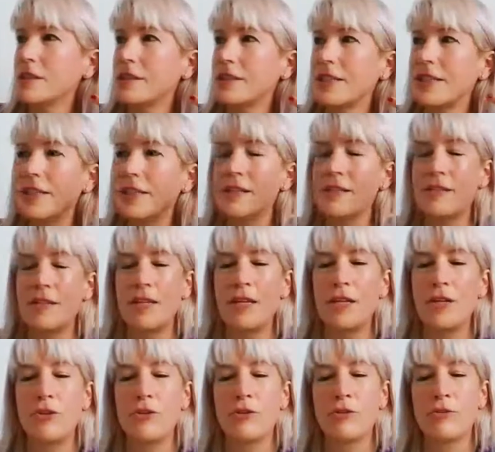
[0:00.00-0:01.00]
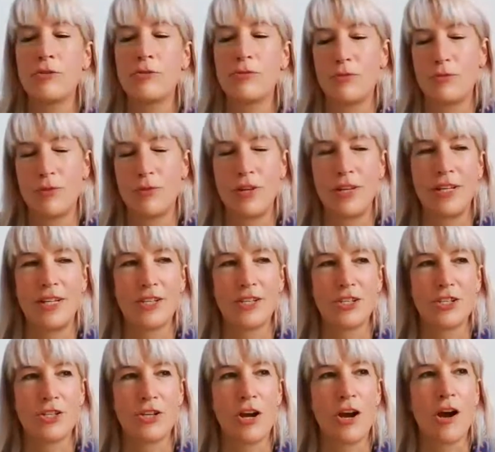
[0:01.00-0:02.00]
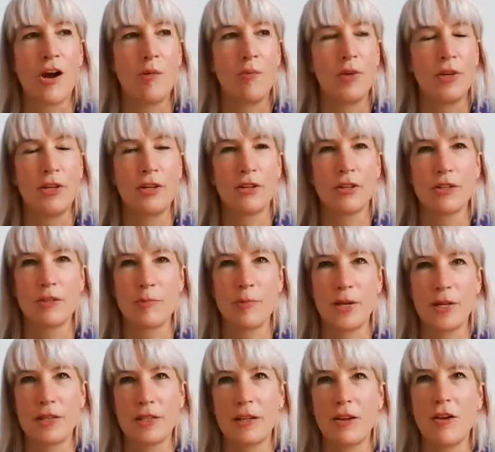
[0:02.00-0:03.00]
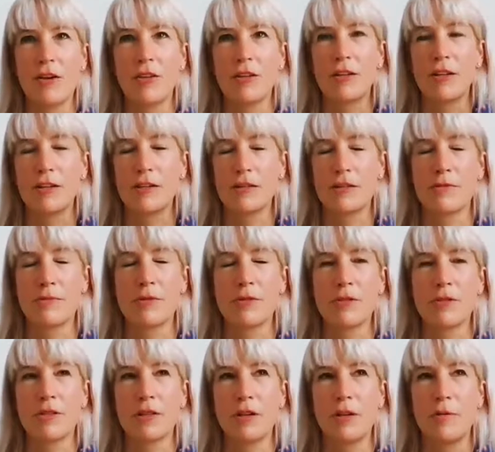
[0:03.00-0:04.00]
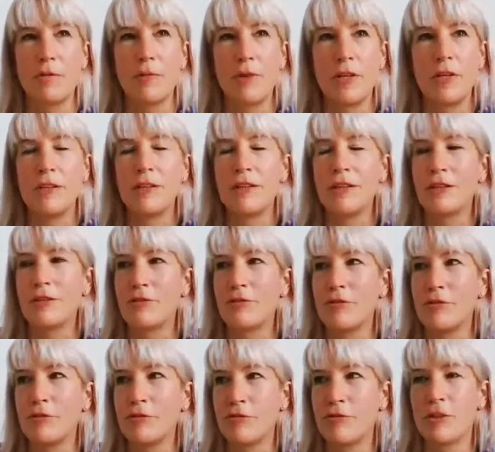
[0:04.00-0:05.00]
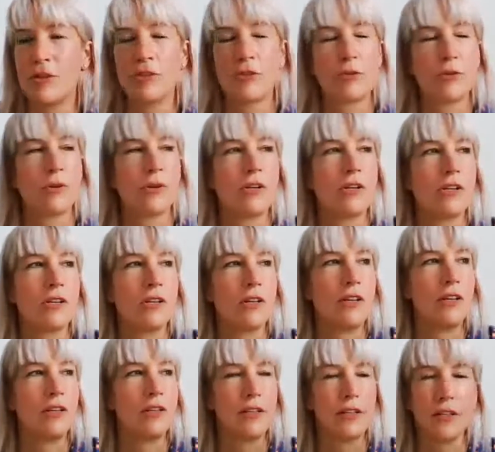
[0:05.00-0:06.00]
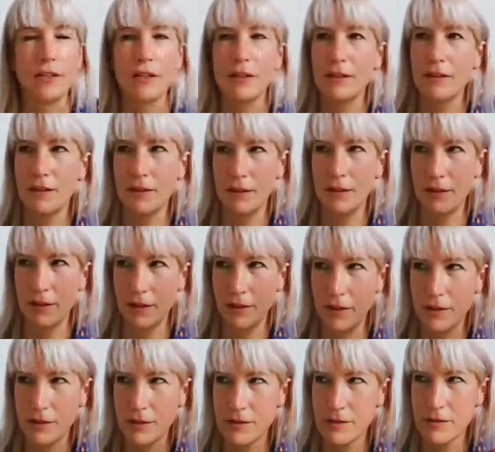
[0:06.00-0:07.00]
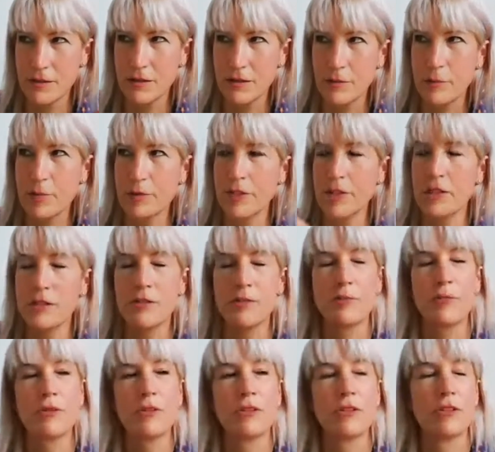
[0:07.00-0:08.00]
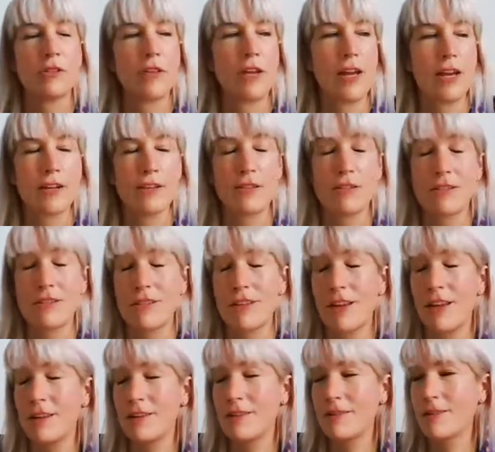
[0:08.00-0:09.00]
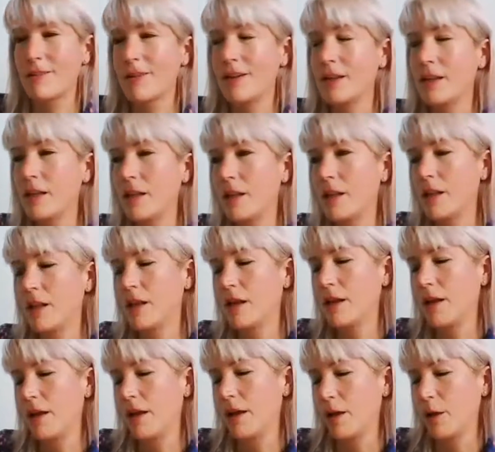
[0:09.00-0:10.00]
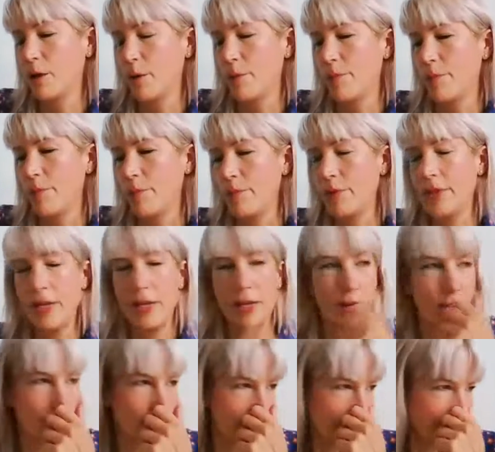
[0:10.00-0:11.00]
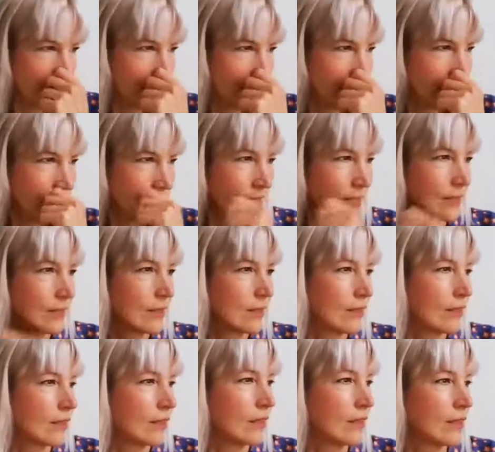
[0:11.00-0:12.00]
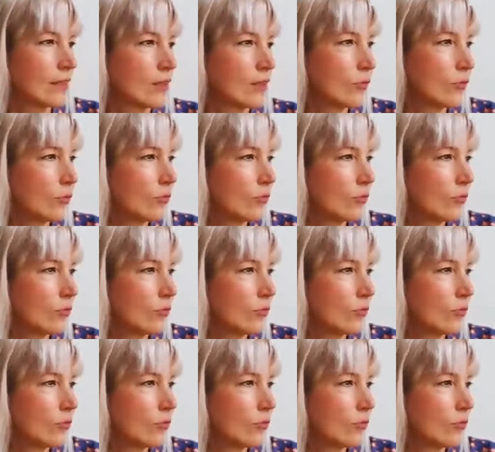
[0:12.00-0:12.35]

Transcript: like, let's say you're running a shop and you're expecting all the customers to come in, like, through the front door and, like, it's a predictable exercise, right? But then all of a sudden, like,